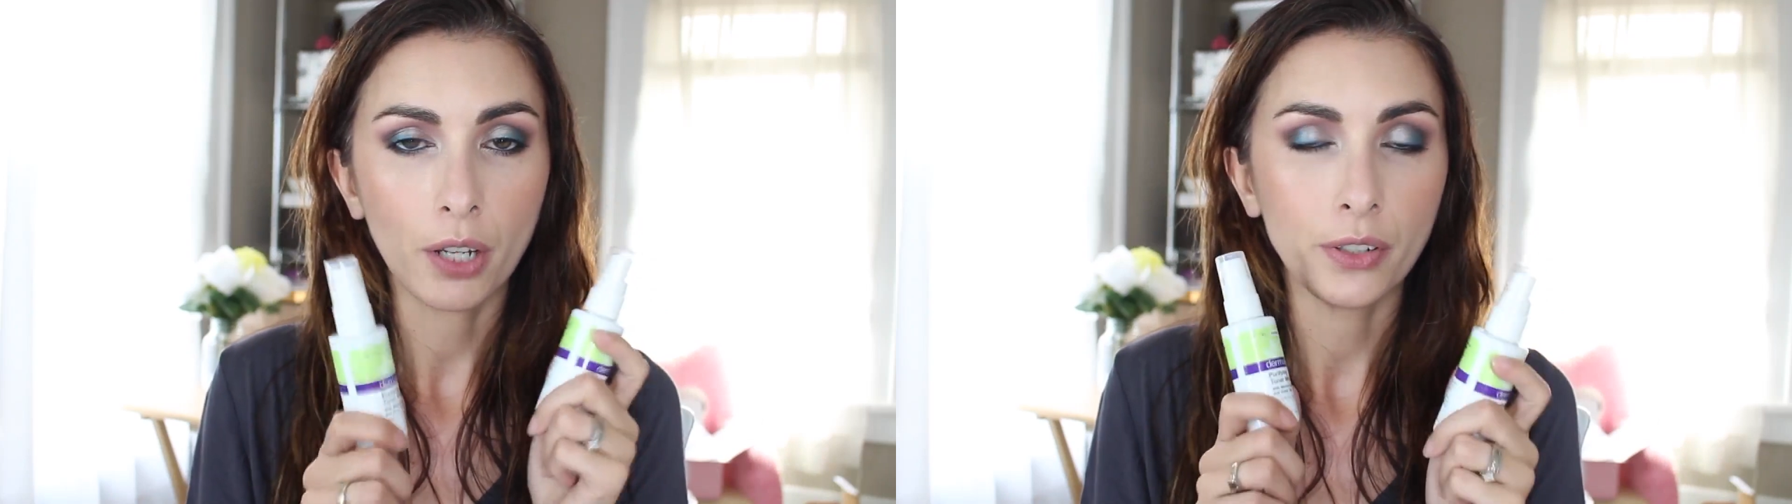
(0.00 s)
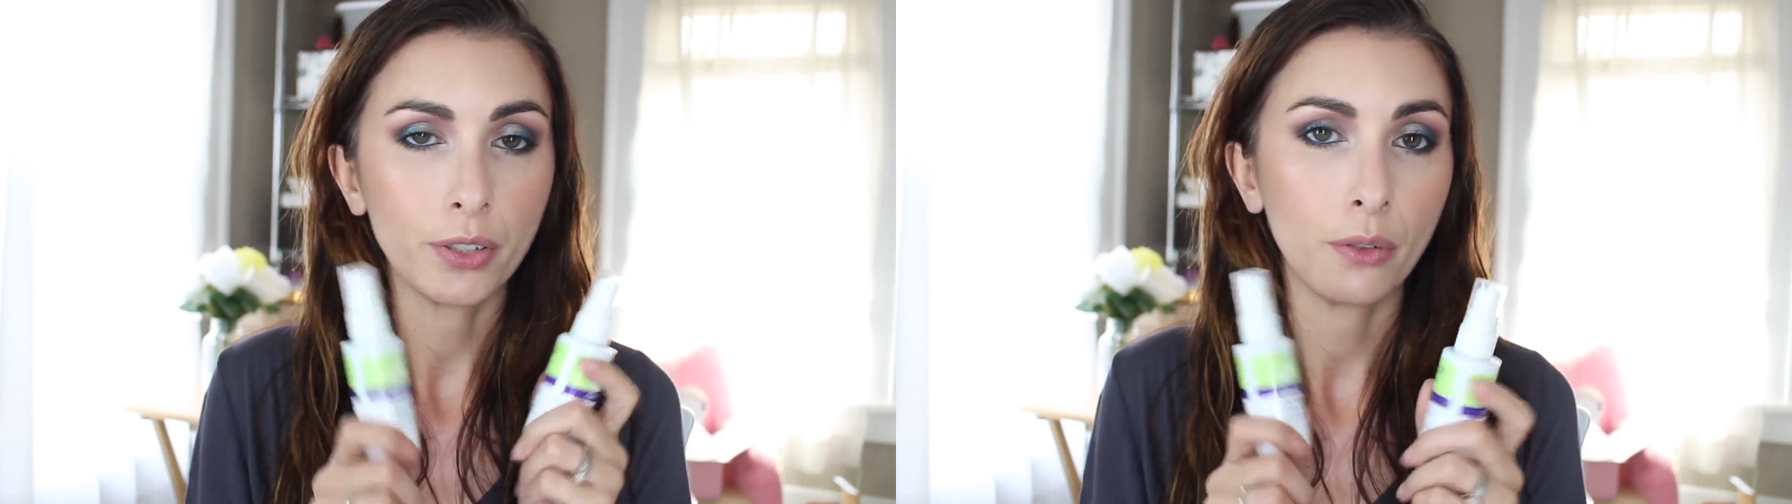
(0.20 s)

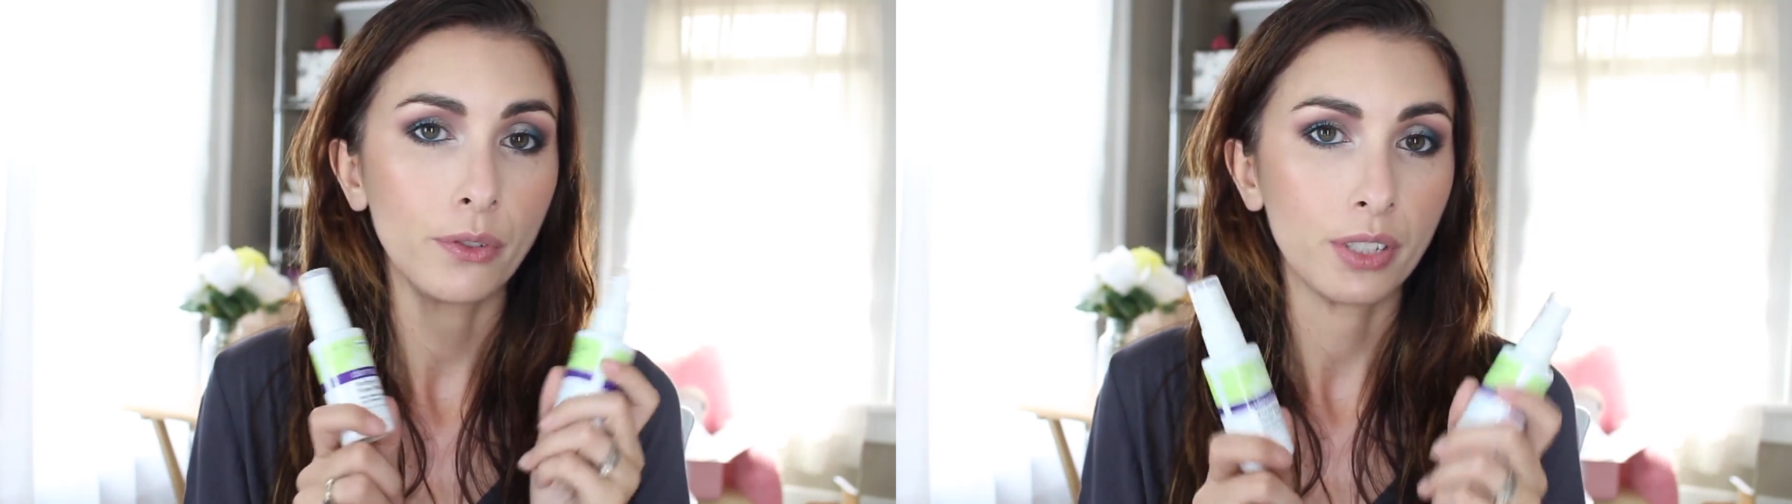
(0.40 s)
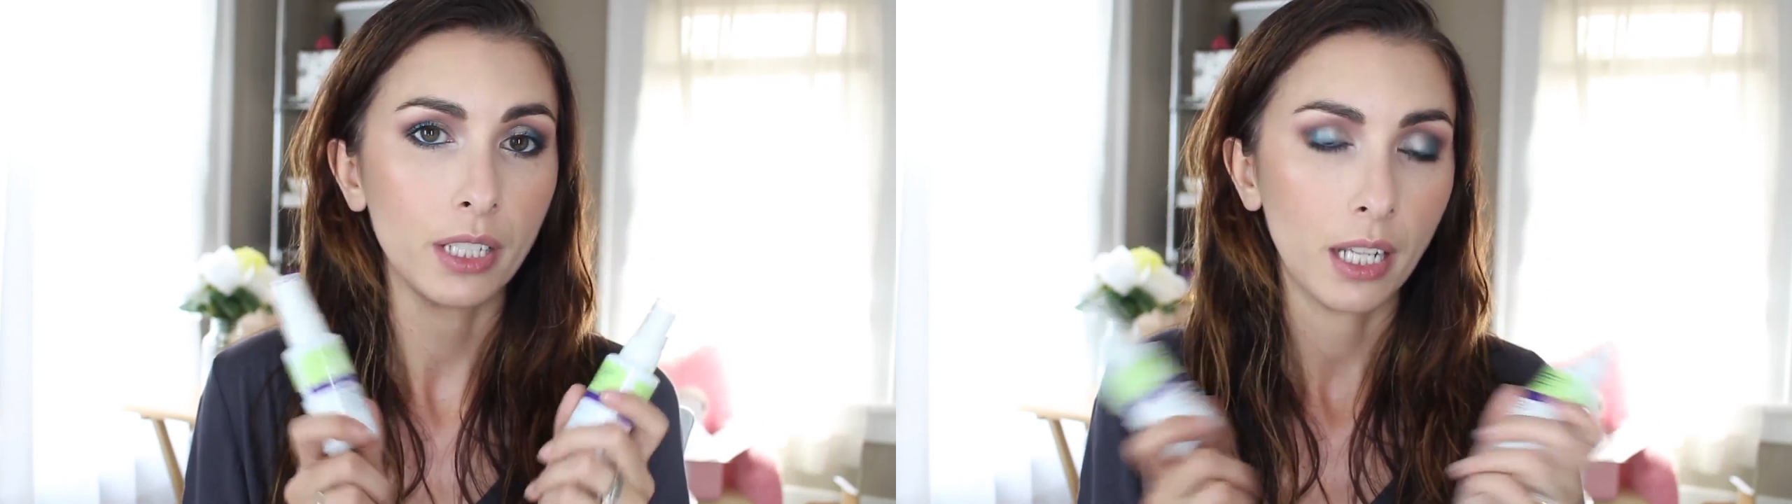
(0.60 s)
your other
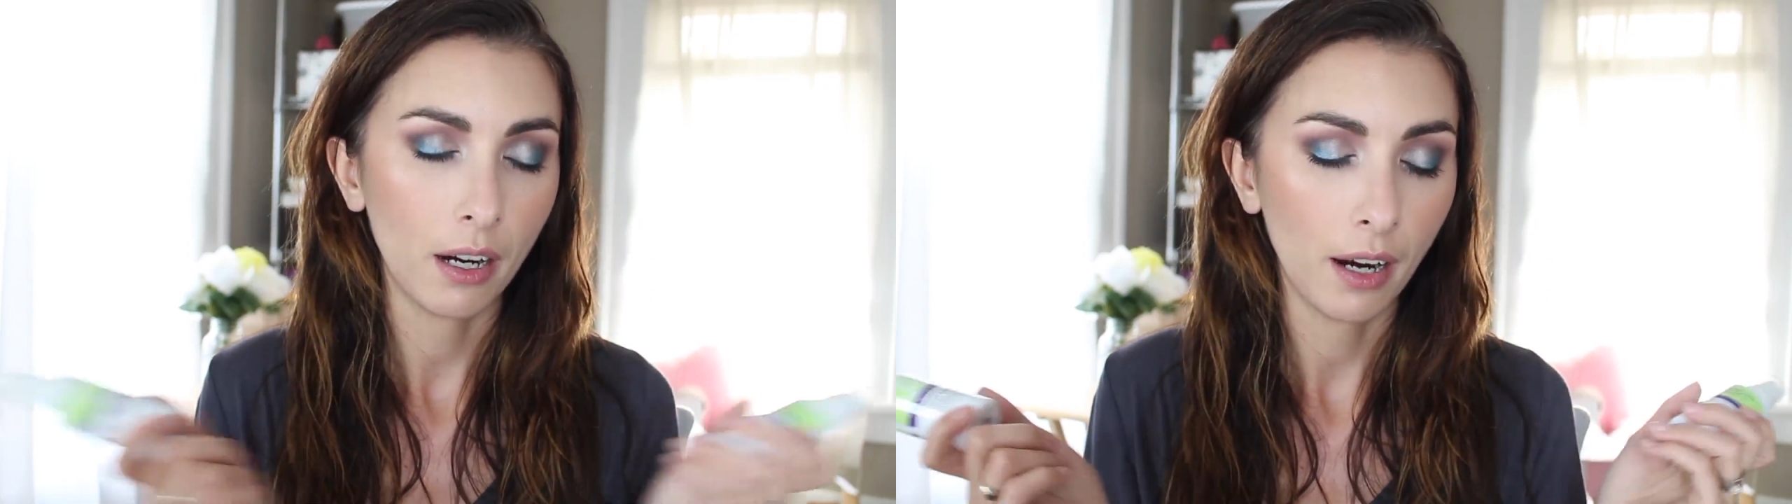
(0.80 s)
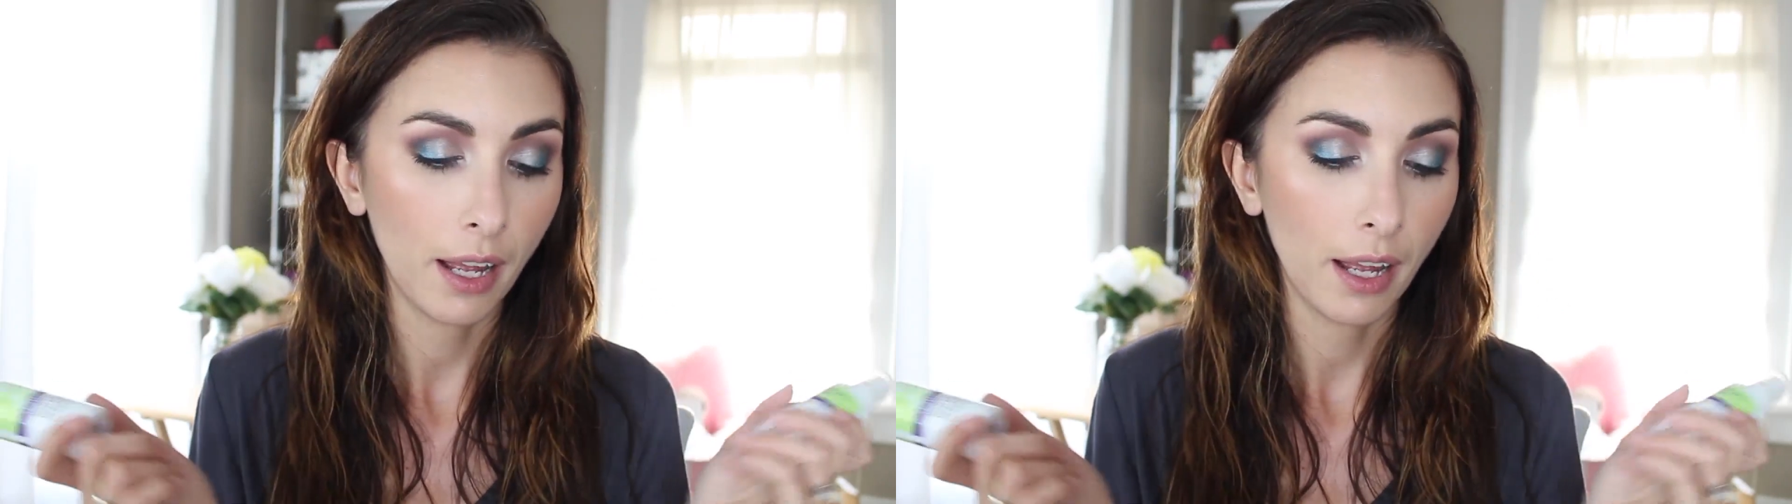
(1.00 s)
toners in here,